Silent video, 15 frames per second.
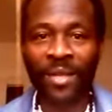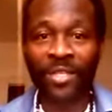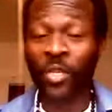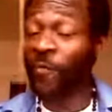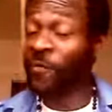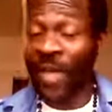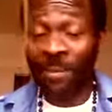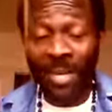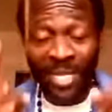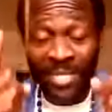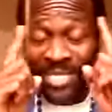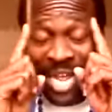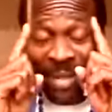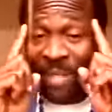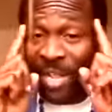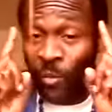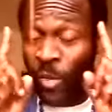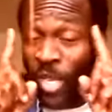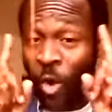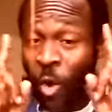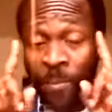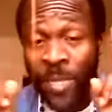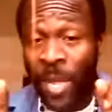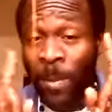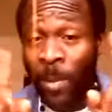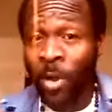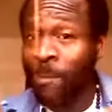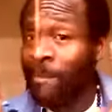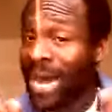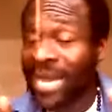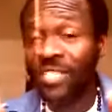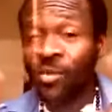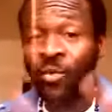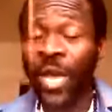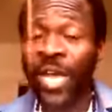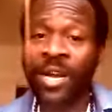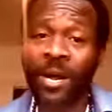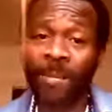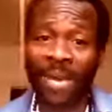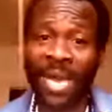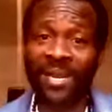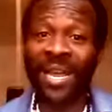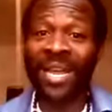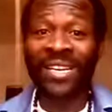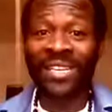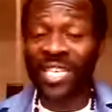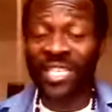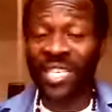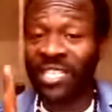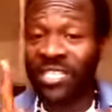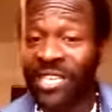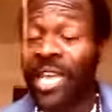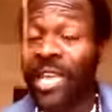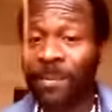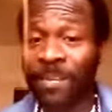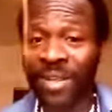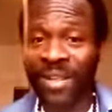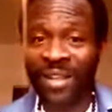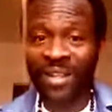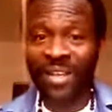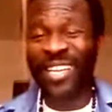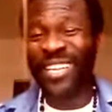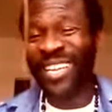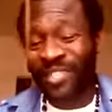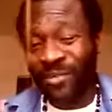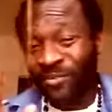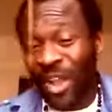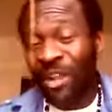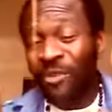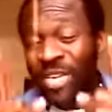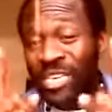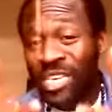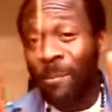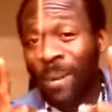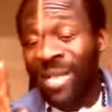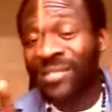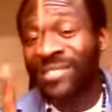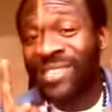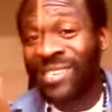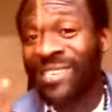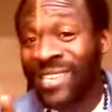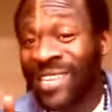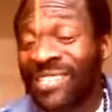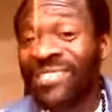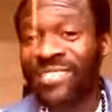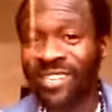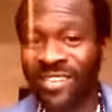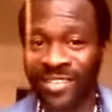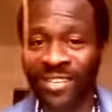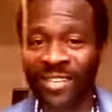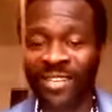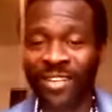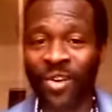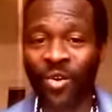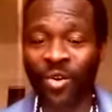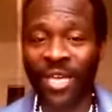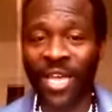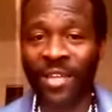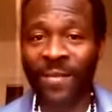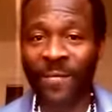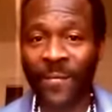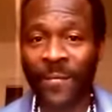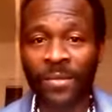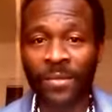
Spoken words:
So family, it's time that we open up our minds and wake up, man. This is deep. It is very deep and sinister, okay?